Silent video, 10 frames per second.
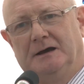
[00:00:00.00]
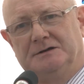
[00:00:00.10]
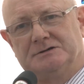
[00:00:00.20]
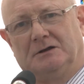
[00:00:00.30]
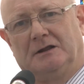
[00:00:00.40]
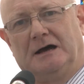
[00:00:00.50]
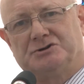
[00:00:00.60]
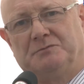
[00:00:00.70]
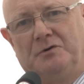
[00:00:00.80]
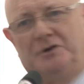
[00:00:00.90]
into a
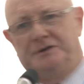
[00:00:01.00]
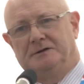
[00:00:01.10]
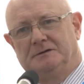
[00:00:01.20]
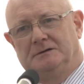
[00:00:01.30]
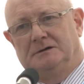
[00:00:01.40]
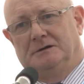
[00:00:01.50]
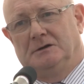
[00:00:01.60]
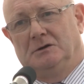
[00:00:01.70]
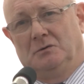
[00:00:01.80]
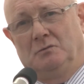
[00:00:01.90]
larger body,
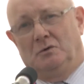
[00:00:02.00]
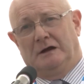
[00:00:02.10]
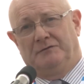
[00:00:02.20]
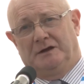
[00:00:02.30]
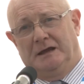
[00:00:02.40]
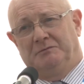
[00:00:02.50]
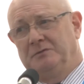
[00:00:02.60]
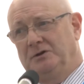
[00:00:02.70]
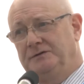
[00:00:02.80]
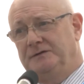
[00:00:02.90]
we'll have the
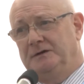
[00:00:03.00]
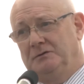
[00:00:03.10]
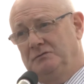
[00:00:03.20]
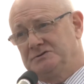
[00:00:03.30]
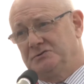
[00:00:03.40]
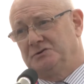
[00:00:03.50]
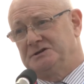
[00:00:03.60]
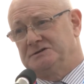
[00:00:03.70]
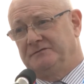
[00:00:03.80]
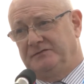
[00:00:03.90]
capability,
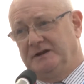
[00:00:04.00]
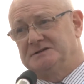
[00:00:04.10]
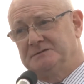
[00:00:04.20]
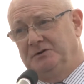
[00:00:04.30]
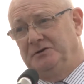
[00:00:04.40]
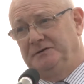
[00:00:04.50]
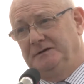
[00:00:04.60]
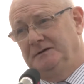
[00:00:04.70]
resources, and flexibility